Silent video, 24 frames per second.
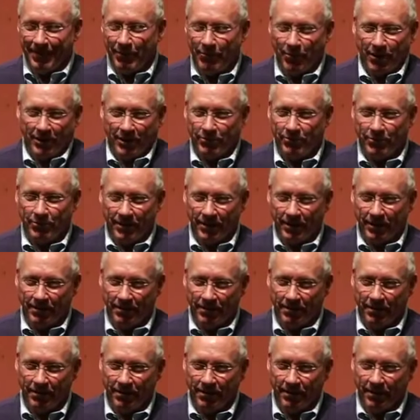He walked away.
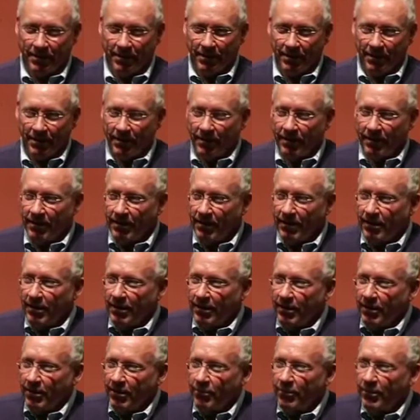
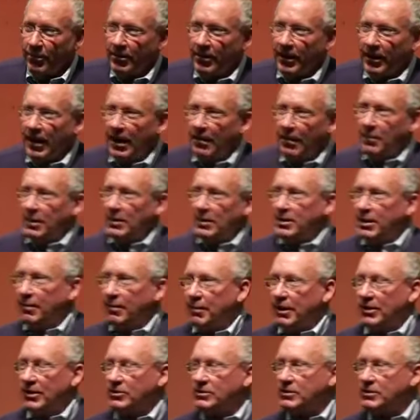Well, they gave me
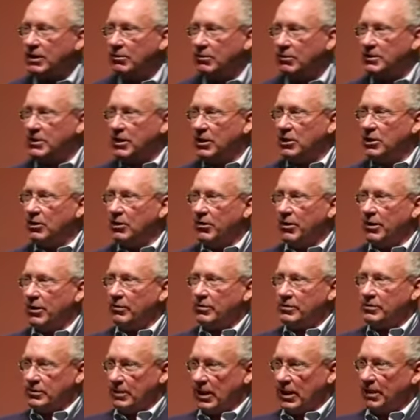10 minutes, and see what they do.
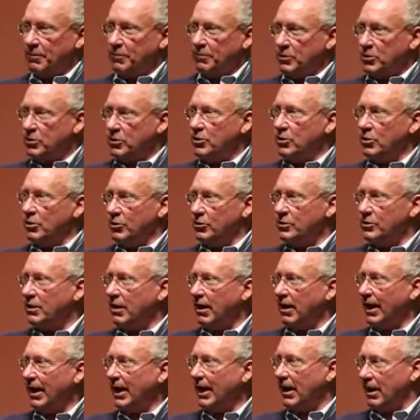They'll set up a stooge.
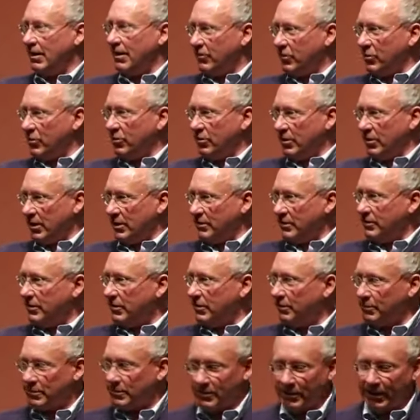Now, I kind of knew this,
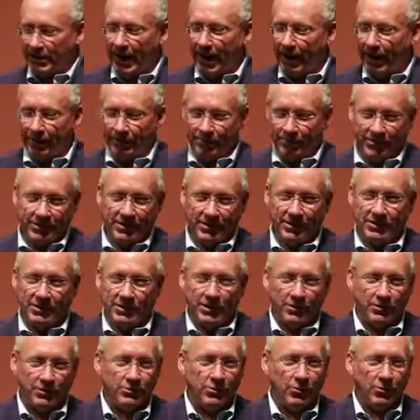and there was a guy
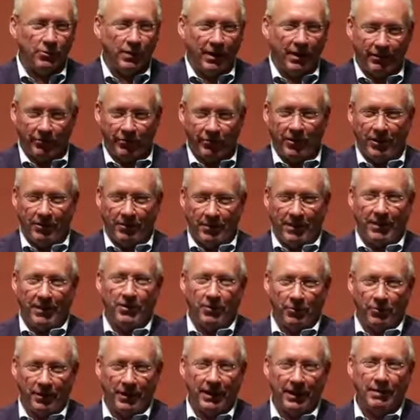60 years old right in front of me,
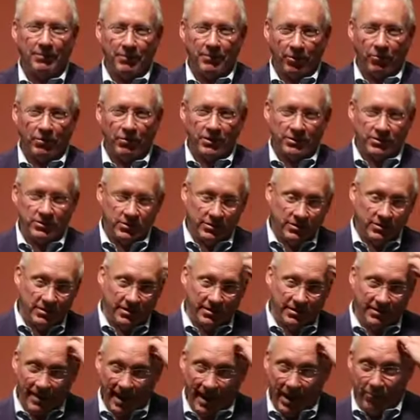you know, when it comes to questions,
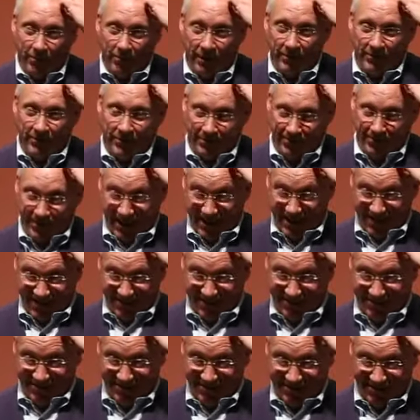and I waved him. I
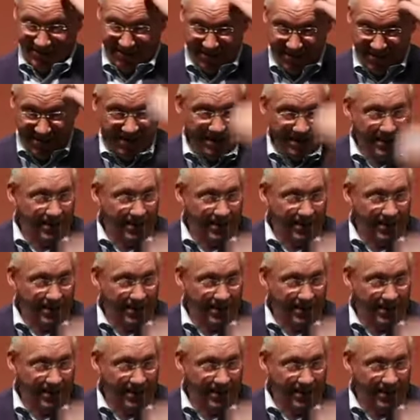didn't know that.